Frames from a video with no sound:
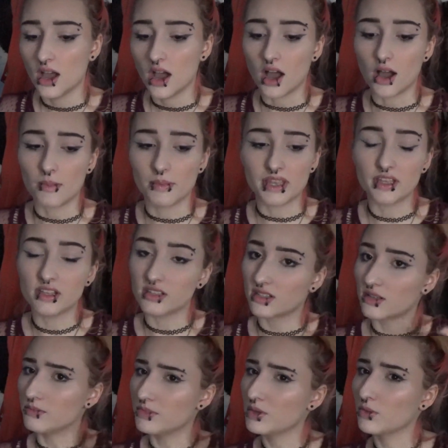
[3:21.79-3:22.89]
It
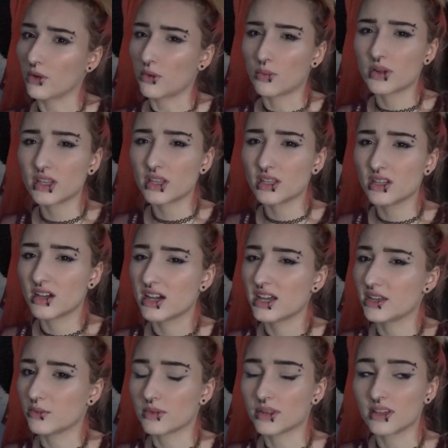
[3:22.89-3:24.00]
can be like really good
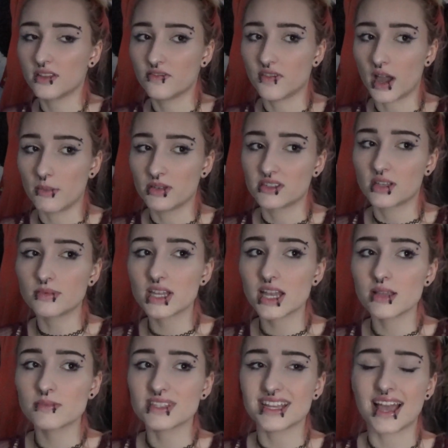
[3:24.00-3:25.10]
and really fine, but
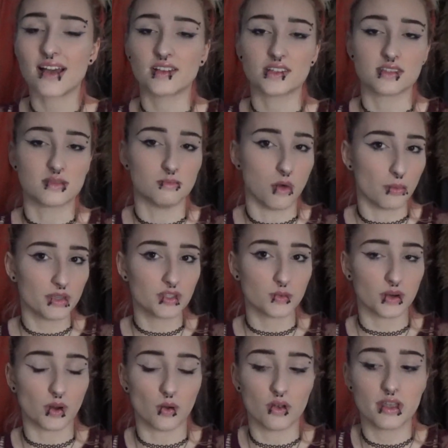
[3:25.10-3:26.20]
sometimes it has its moments
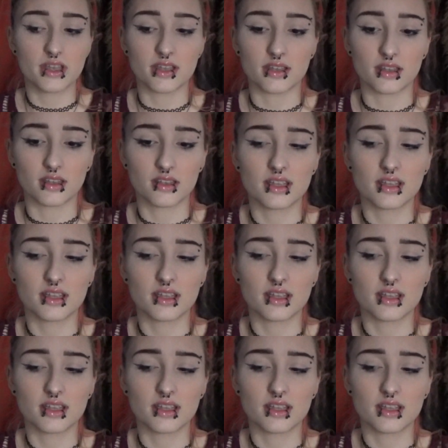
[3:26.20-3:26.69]
where it